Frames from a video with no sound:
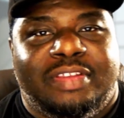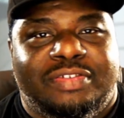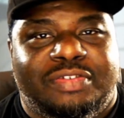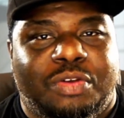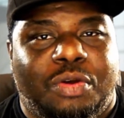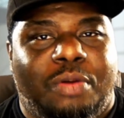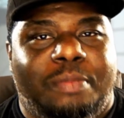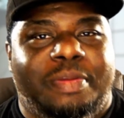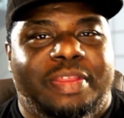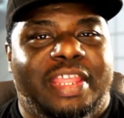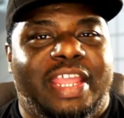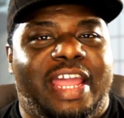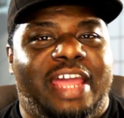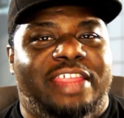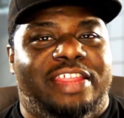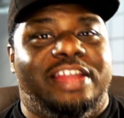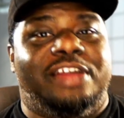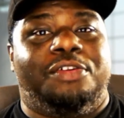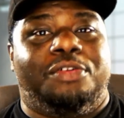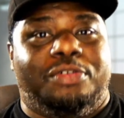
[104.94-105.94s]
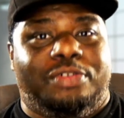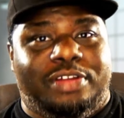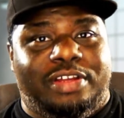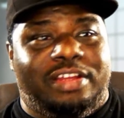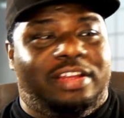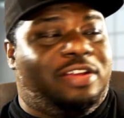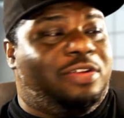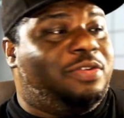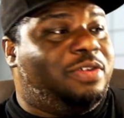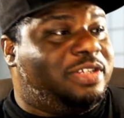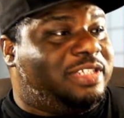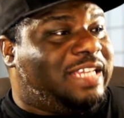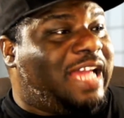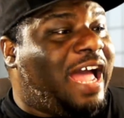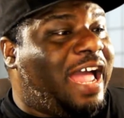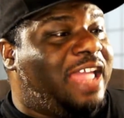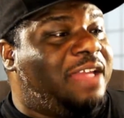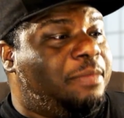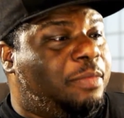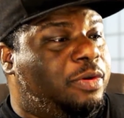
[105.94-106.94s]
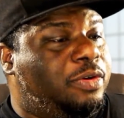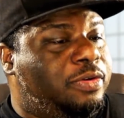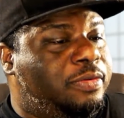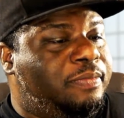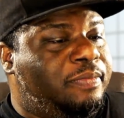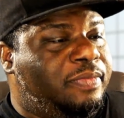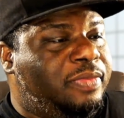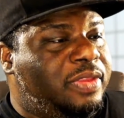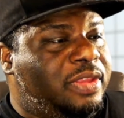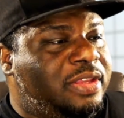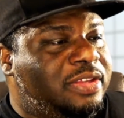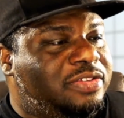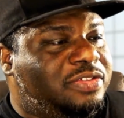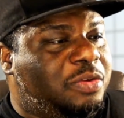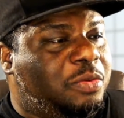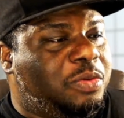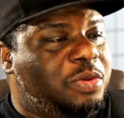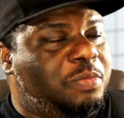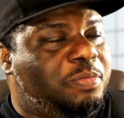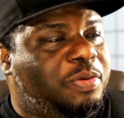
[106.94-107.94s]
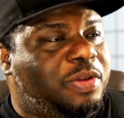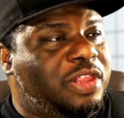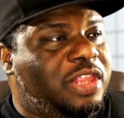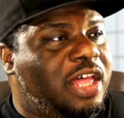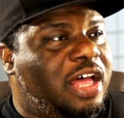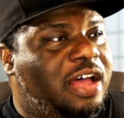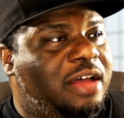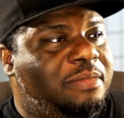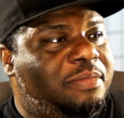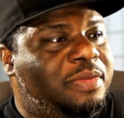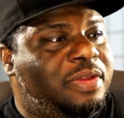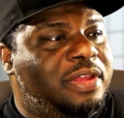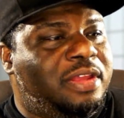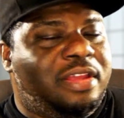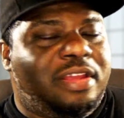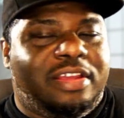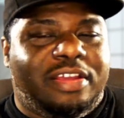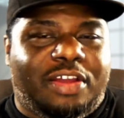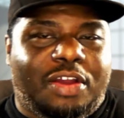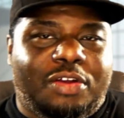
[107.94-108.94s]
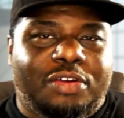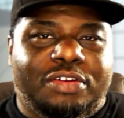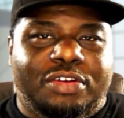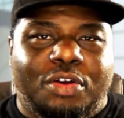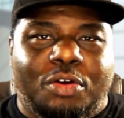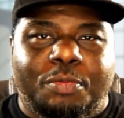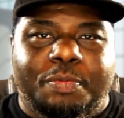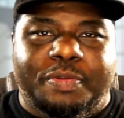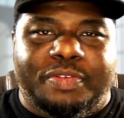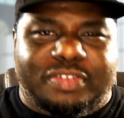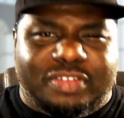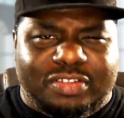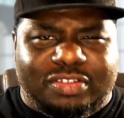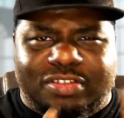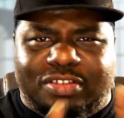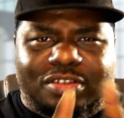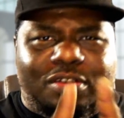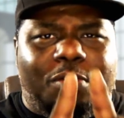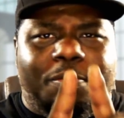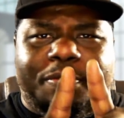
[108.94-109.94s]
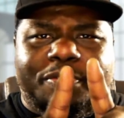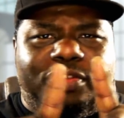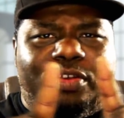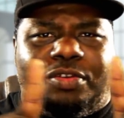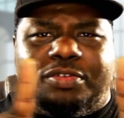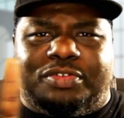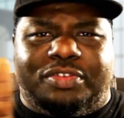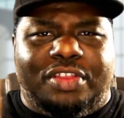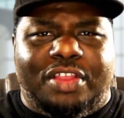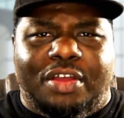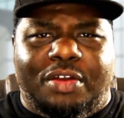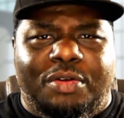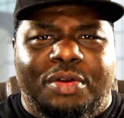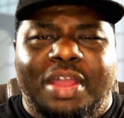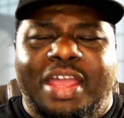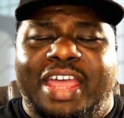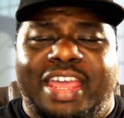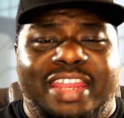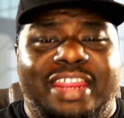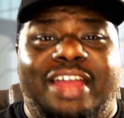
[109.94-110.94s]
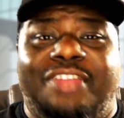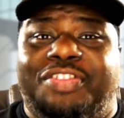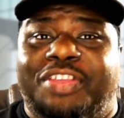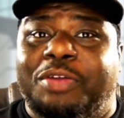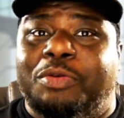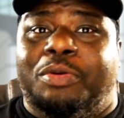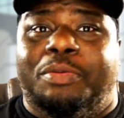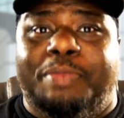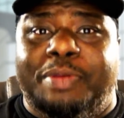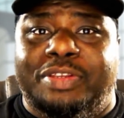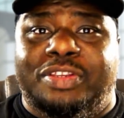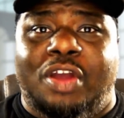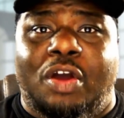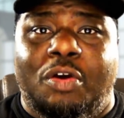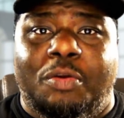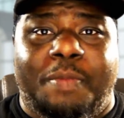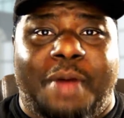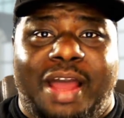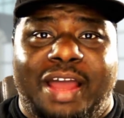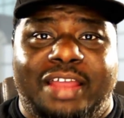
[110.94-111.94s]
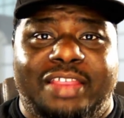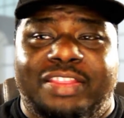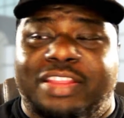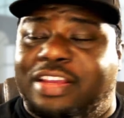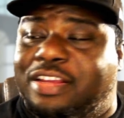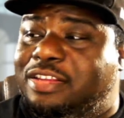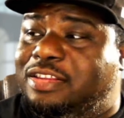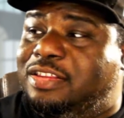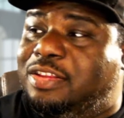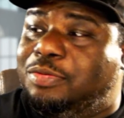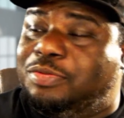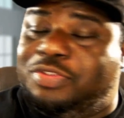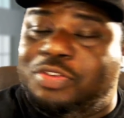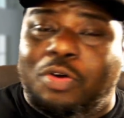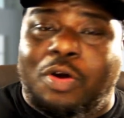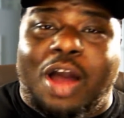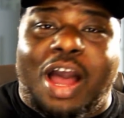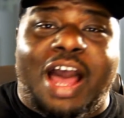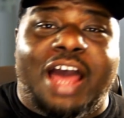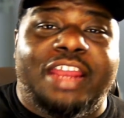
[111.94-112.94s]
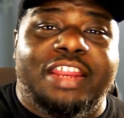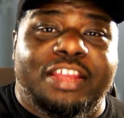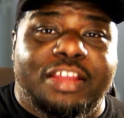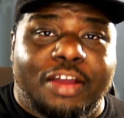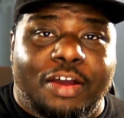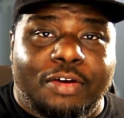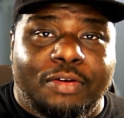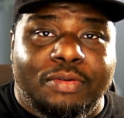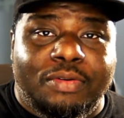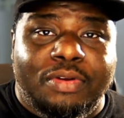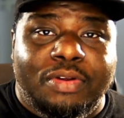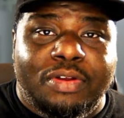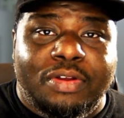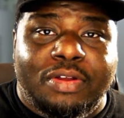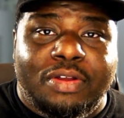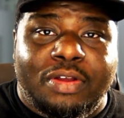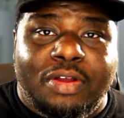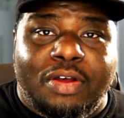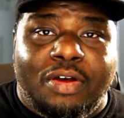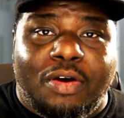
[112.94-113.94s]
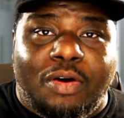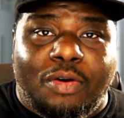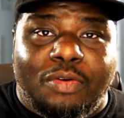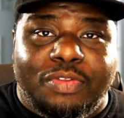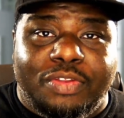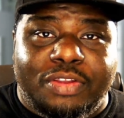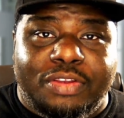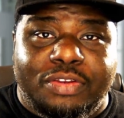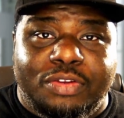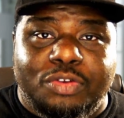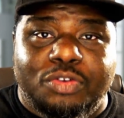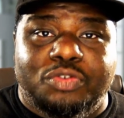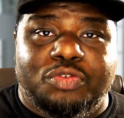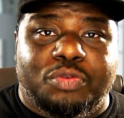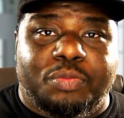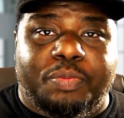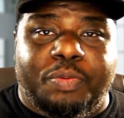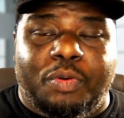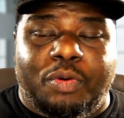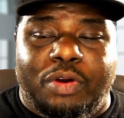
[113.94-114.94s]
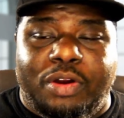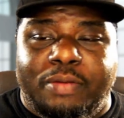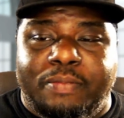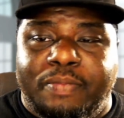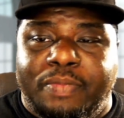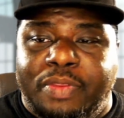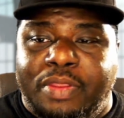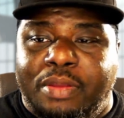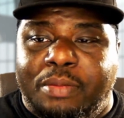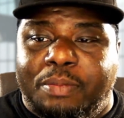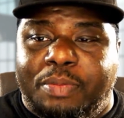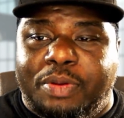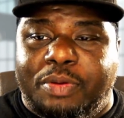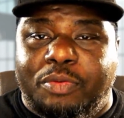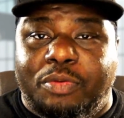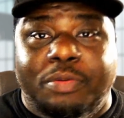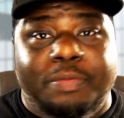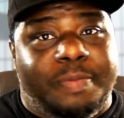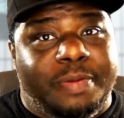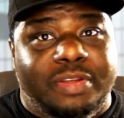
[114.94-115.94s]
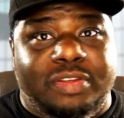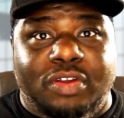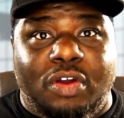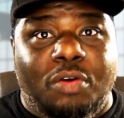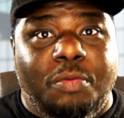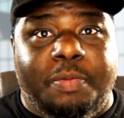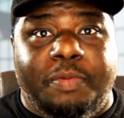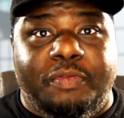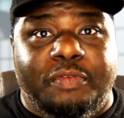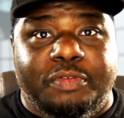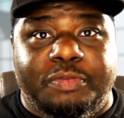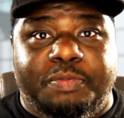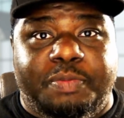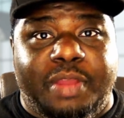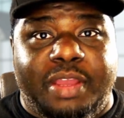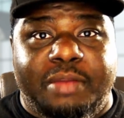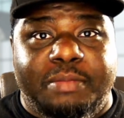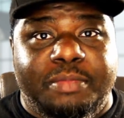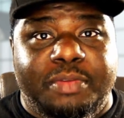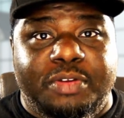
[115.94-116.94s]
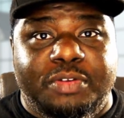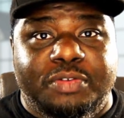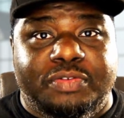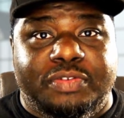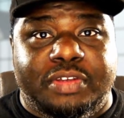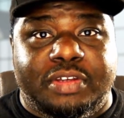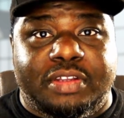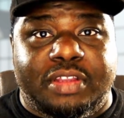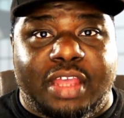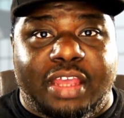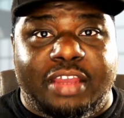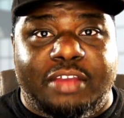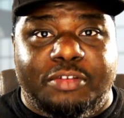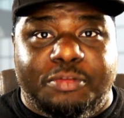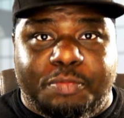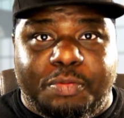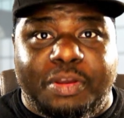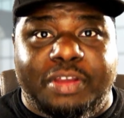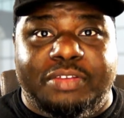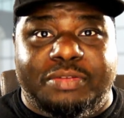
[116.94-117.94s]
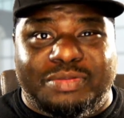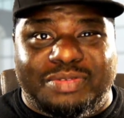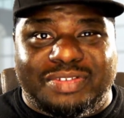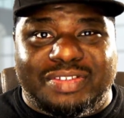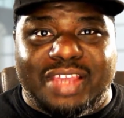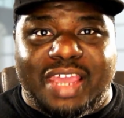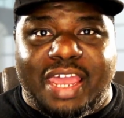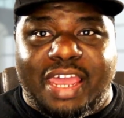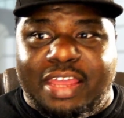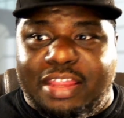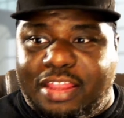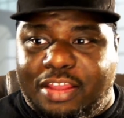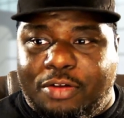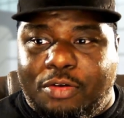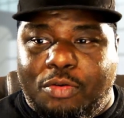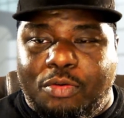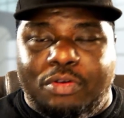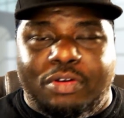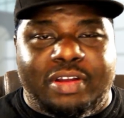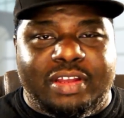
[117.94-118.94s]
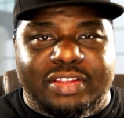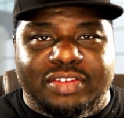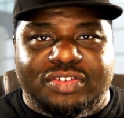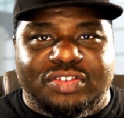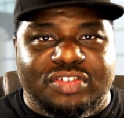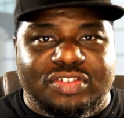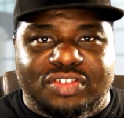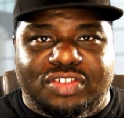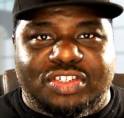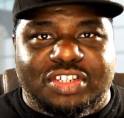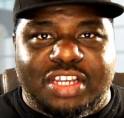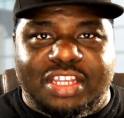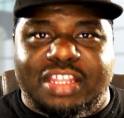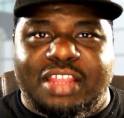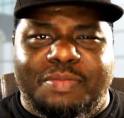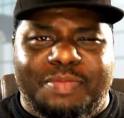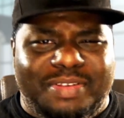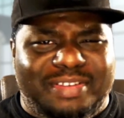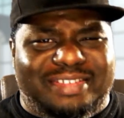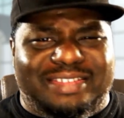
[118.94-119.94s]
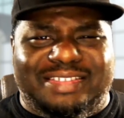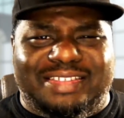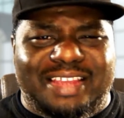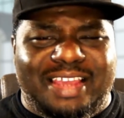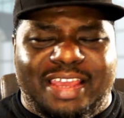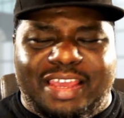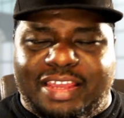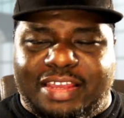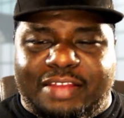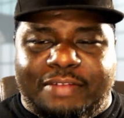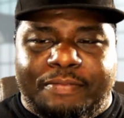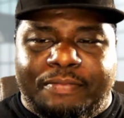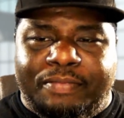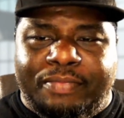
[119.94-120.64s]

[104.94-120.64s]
So, I mean, they got that on a timer. So when you pull up, curtain opens, it opens all slow. And I think it would be dope. There was no audio on the news report. But it would be dope if it was playing music, like it was playing some sad, like organs and shit, that'd be sick.